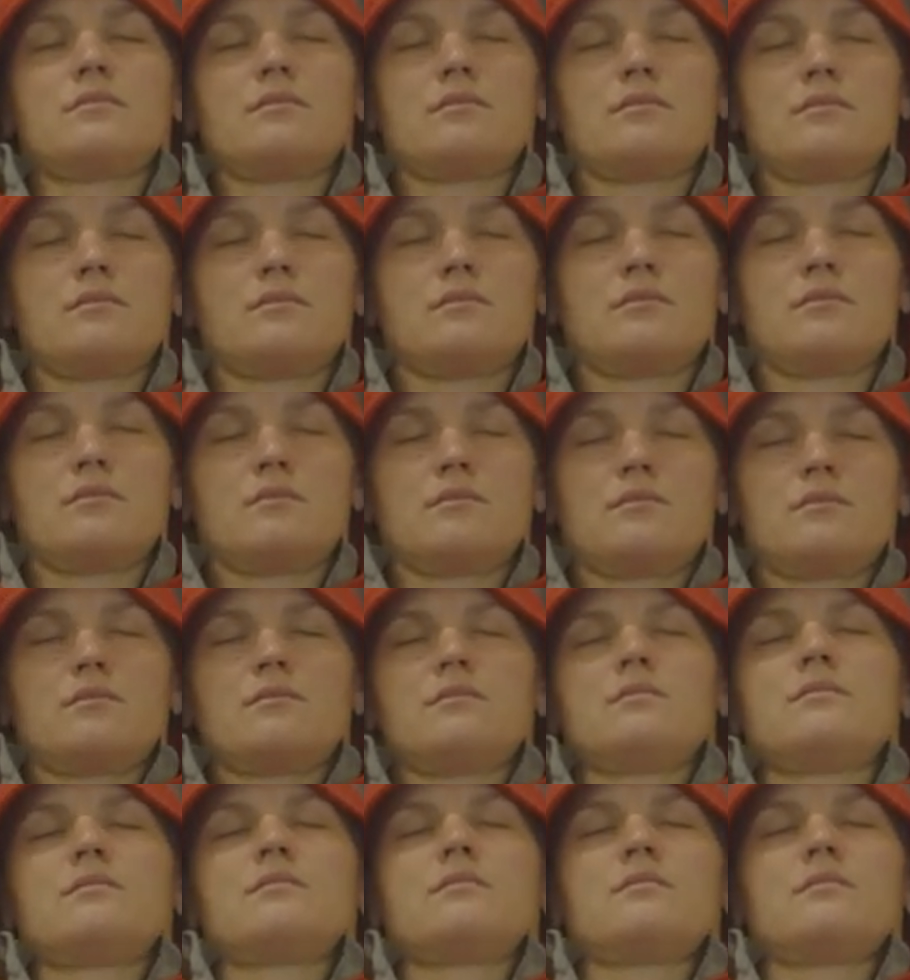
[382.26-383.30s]

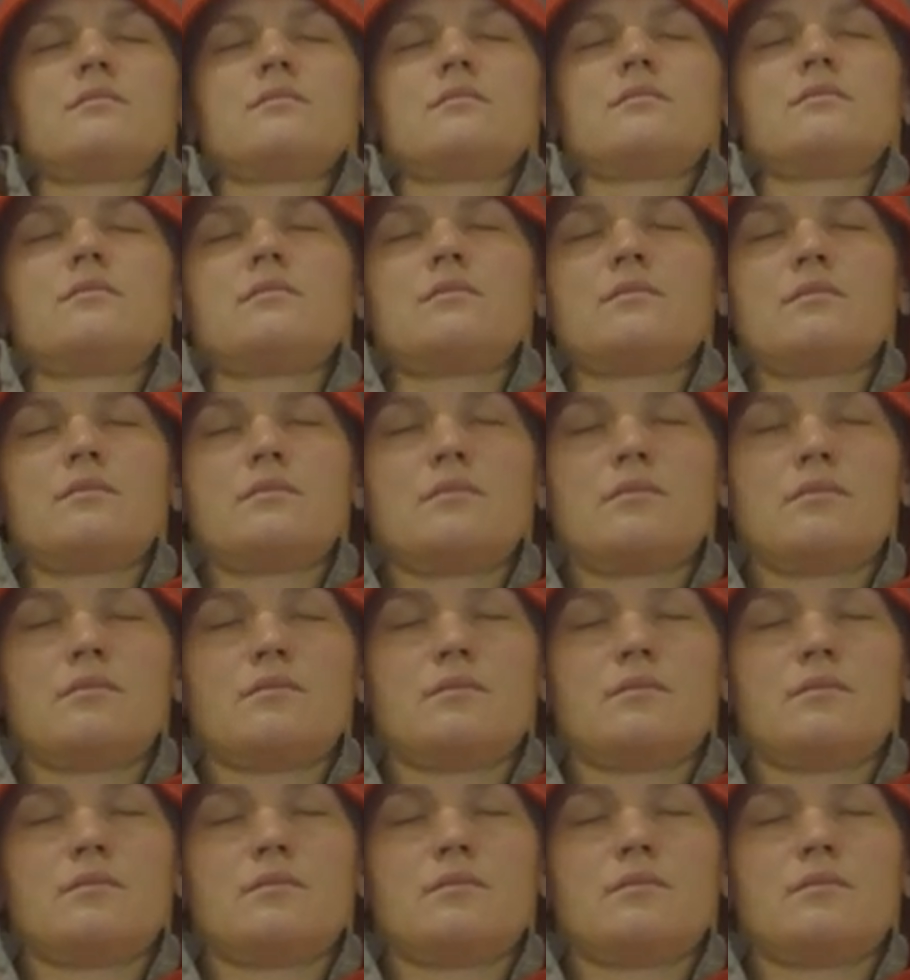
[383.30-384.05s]
Nothing is said.